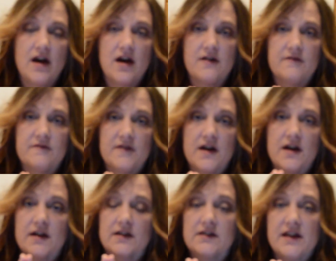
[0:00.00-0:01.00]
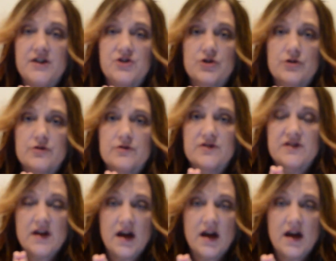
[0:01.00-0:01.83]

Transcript: of glaciers,